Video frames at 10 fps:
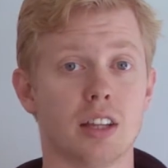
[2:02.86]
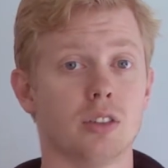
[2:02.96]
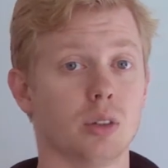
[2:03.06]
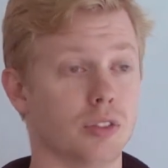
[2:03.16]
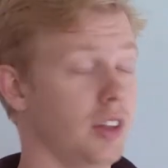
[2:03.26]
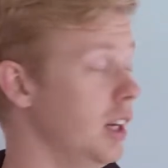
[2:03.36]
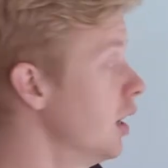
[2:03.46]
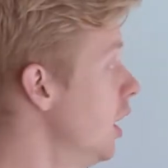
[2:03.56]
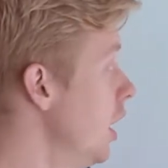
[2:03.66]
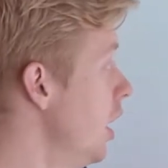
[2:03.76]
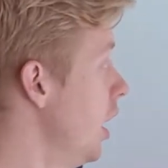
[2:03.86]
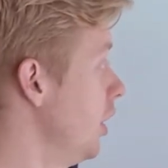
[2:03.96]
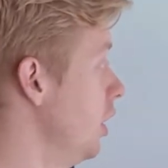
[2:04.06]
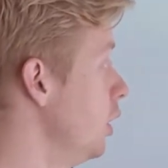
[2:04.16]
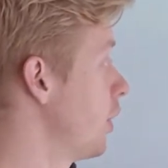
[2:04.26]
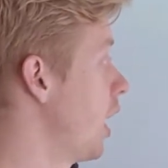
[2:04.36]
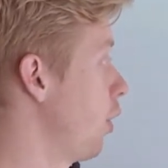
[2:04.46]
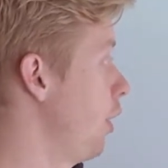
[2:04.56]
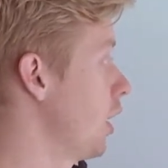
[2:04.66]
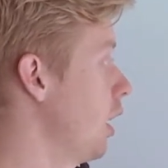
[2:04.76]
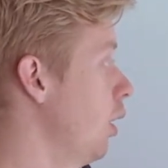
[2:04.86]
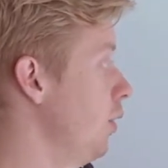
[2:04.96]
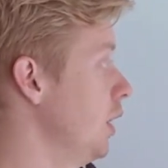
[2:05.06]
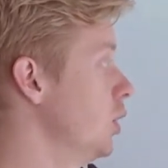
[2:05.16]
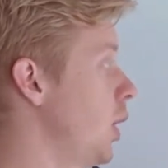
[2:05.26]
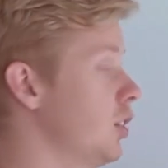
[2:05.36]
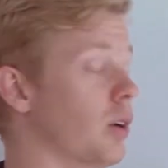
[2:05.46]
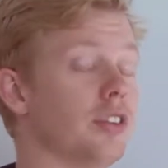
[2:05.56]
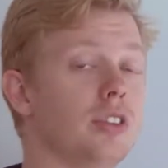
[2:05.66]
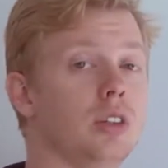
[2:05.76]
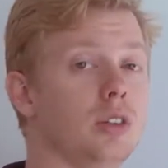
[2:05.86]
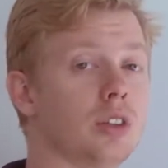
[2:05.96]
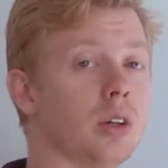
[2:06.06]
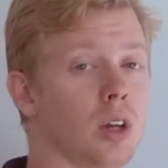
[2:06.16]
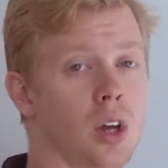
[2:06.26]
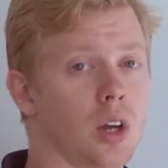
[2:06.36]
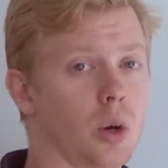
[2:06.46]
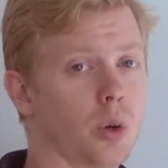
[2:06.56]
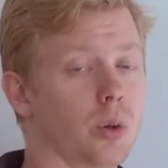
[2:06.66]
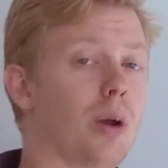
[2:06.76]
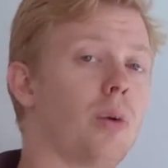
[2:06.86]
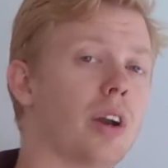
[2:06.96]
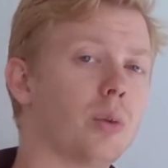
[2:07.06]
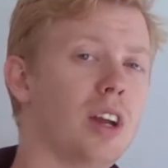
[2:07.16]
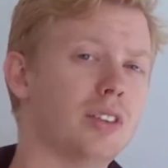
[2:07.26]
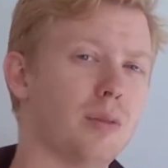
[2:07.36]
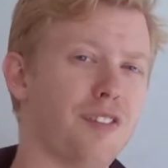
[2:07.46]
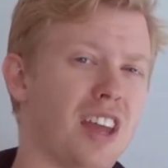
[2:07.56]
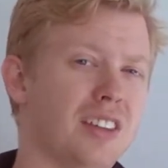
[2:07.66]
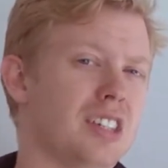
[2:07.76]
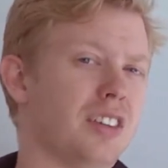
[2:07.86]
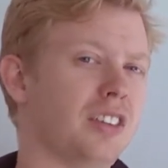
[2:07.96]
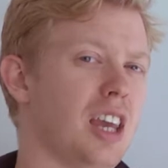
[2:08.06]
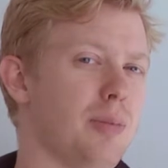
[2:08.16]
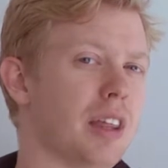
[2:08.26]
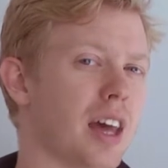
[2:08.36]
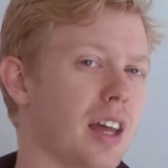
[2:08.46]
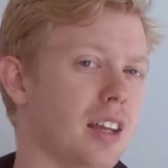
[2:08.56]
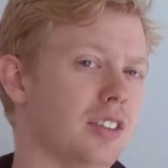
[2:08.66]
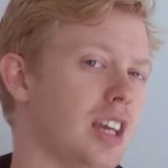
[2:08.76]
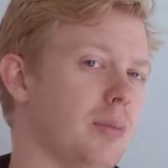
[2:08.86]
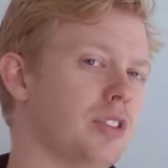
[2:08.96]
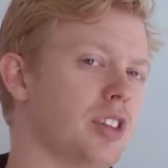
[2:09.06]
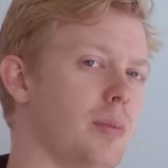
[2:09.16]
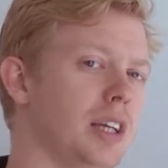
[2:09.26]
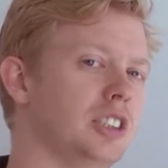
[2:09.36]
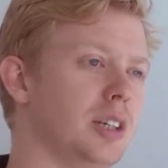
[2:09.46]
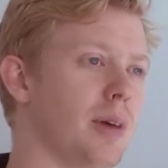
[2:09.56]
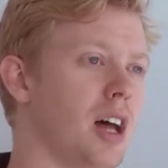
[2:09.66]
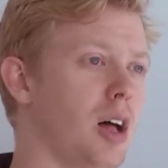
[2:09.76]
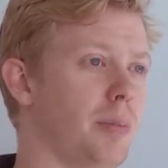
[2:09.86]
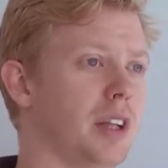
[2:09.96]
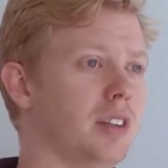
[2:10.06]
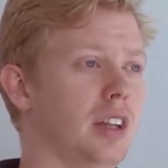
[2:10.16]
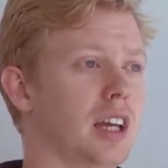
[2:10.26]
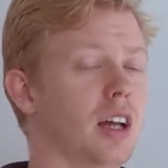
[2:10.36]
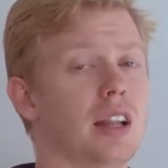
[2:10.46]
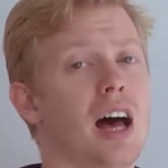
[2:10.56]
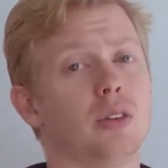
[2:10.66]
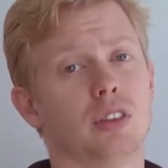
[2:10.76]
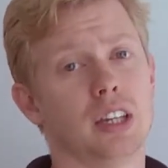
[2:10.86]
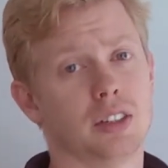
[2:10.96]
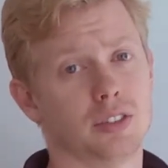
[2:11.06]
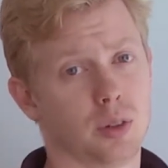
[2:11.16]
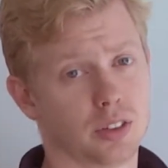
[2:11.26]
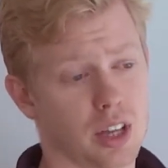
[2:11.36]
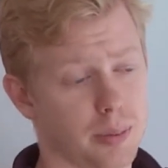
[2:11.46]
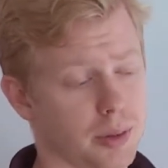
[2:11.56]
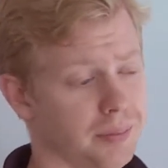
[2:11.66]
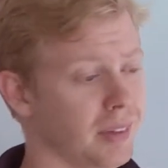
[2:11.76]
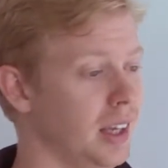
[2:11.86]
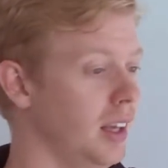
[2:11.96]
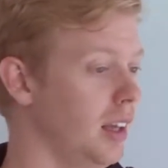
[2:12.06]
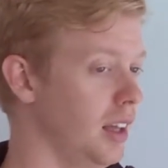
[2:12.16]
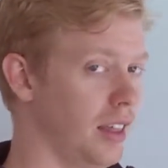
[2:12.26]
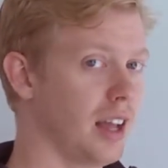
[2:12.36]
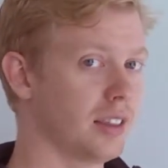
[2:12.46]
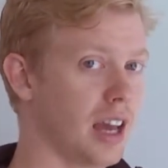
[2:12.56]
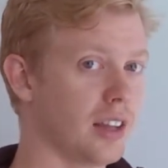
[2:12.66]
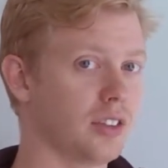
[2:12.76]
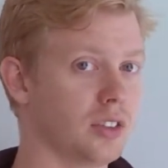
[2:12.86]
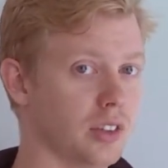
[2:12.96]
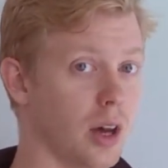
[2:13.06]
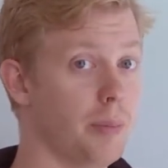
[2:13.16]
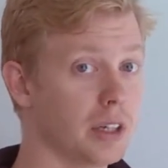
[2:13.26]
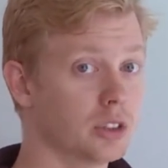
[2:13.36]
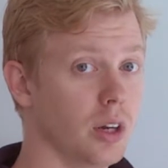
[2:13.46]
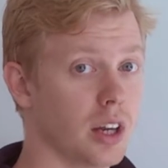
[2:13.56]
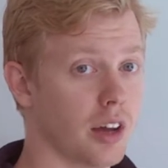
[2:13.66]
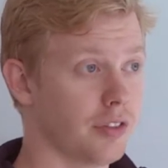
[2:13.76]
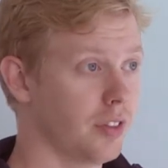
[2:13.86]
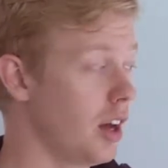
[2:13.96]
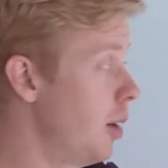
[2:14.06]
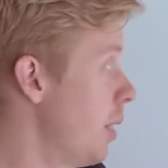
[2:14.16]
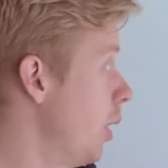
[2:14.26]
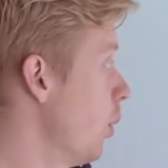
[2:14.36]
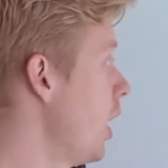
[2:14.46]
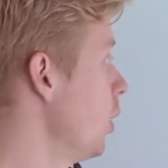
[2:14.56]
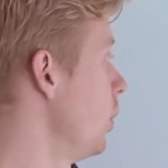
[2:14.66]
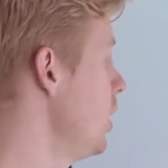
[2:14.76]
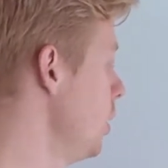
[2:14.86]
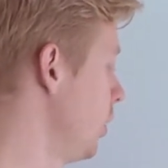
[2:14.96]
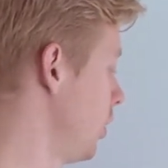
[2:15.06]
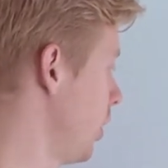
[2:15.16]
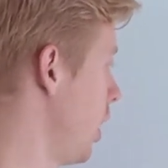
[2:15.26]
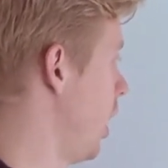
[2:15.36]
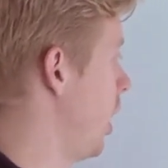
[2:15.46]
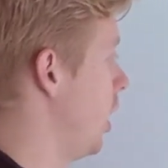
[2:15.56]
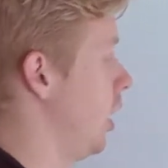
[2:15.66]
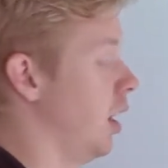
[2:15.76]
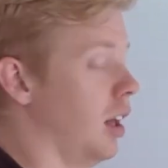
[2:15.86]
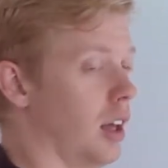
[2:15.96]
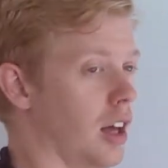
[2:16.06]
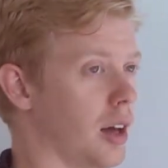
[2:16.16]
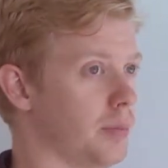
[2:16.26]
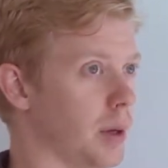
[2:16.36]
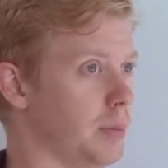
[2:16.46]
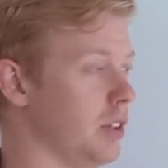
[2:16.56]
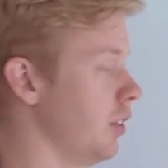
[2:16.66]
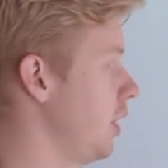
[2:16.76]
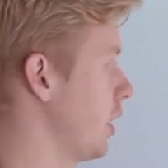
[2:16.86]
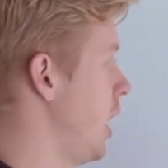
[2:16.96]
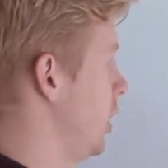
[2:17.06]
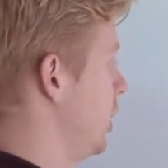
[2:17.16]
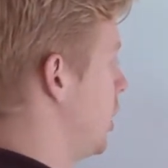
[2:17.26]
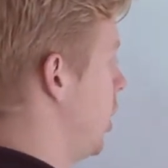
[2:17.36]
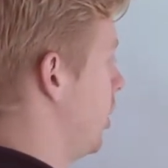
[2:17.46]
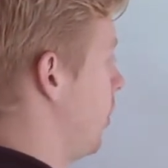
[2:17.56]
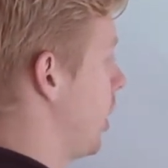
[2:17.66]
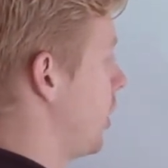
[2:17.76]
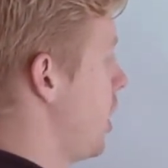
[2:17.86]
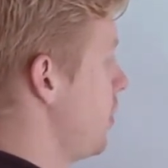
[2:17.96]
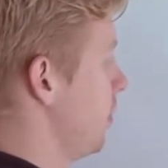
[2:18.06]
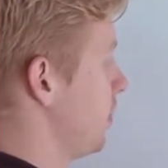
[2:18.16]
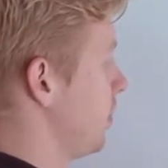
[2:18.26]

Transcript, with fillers: that sort of thing, then you've got to think carefully. Do I trust the user or do I want to write some fancy escaping that escapes some HTML but like allows links, for example? That, that's a big trade-off. Um, on Reddit, we use uh, a, a, piece of technology called Markdown,